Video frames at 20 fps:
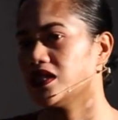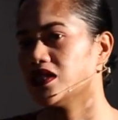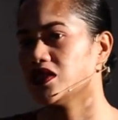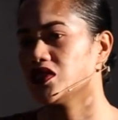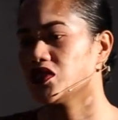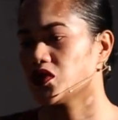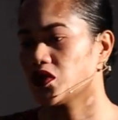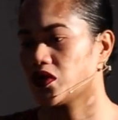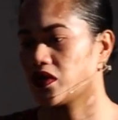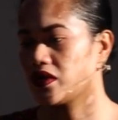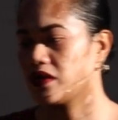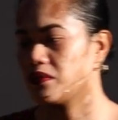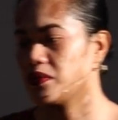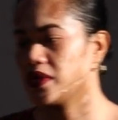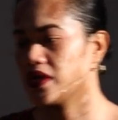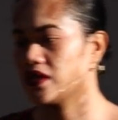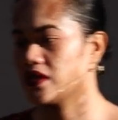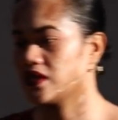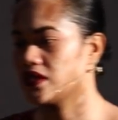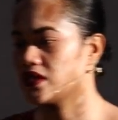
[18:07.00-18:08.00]
her story
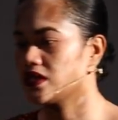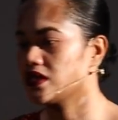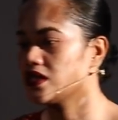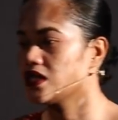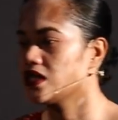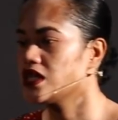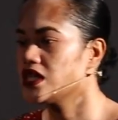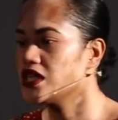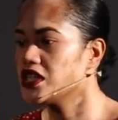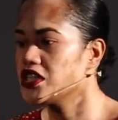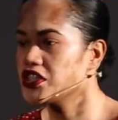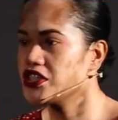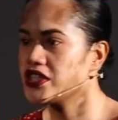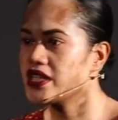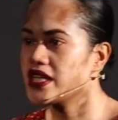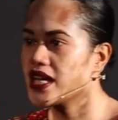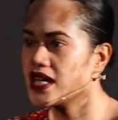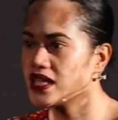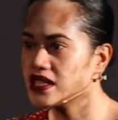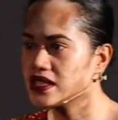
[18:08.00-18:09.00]
because
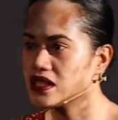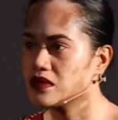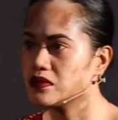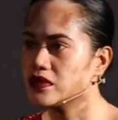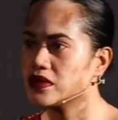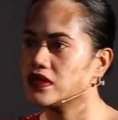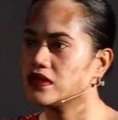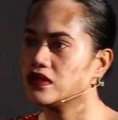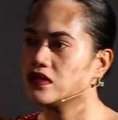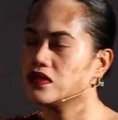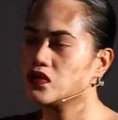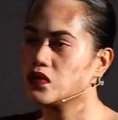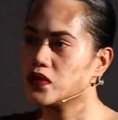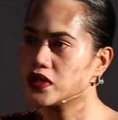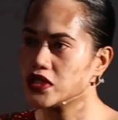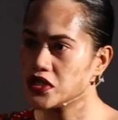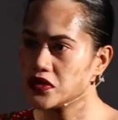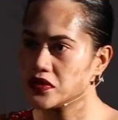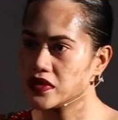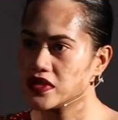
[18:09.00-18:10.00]
she had someone
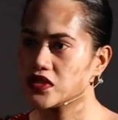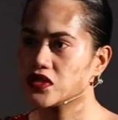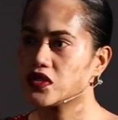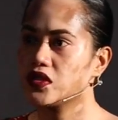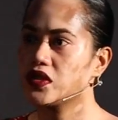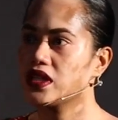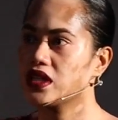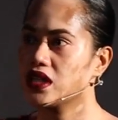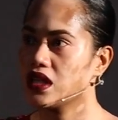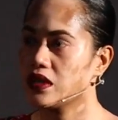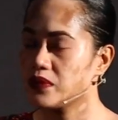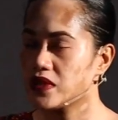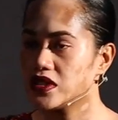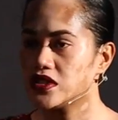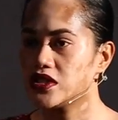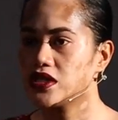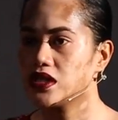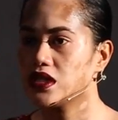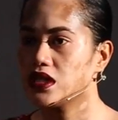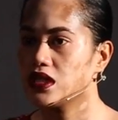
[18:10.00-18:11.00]
when she was growing up that
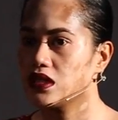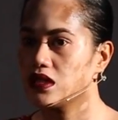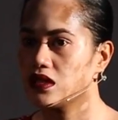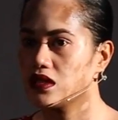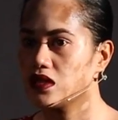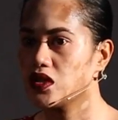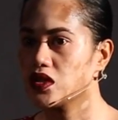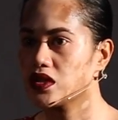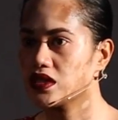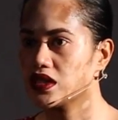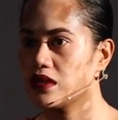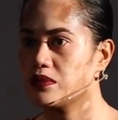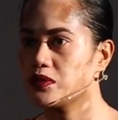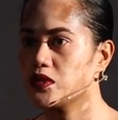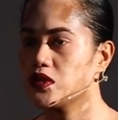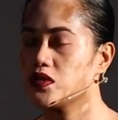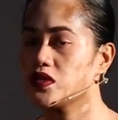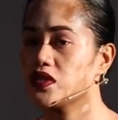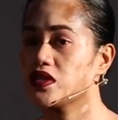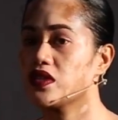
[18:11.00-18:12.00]
she looked up
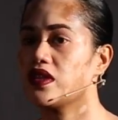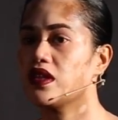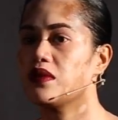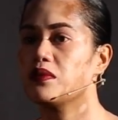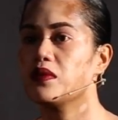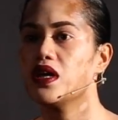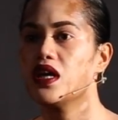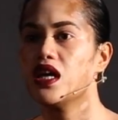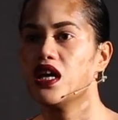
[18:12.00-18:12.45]
to, so that